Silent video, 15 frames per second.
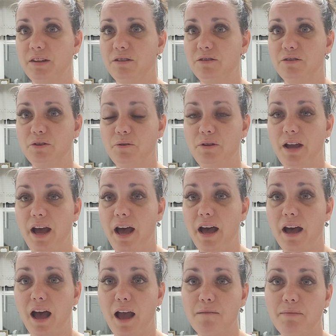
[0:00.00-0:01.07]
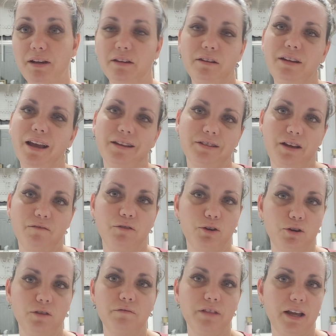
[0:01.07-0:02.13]
So yeah, I mean, yes, I've
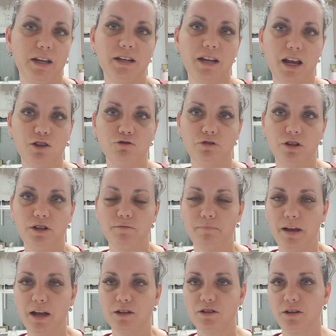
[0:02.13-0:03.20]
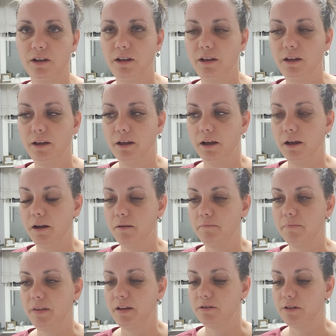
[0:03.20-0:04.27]
heard of like an estrogen patch,
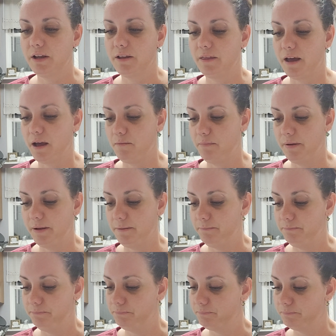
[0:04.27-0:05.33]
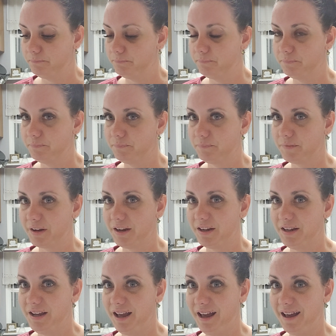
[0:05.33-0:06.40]
things like that, but
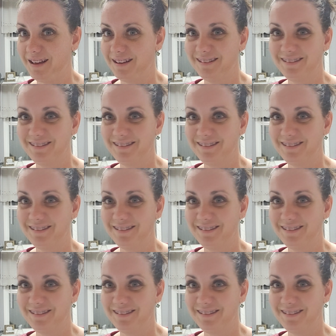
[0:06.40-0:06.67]
yeah,